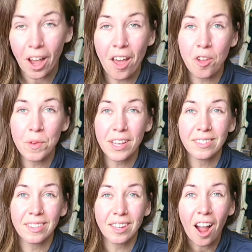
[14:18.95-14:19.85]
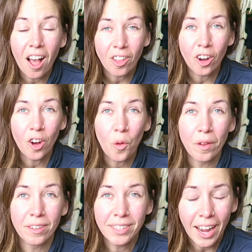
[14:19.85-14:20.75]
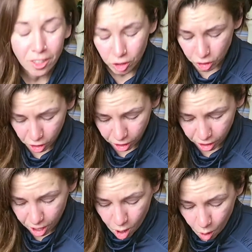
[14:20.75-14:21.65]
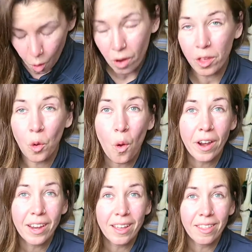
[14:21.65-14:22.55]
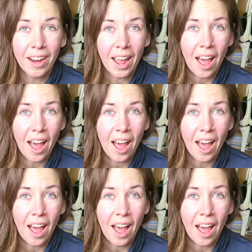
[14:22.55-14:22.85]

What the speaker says: either because of the color or the texture or the quantity that I